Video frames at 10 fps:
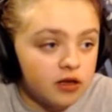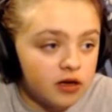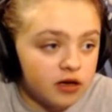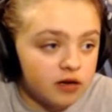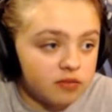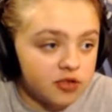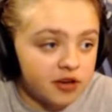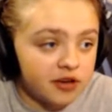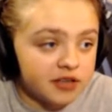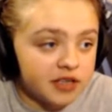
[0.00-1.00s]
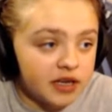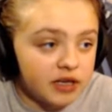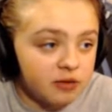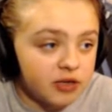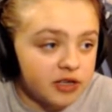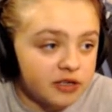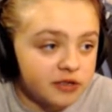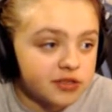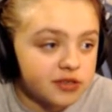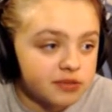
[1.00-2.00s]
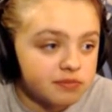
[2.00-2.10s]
um, talk to anyone else.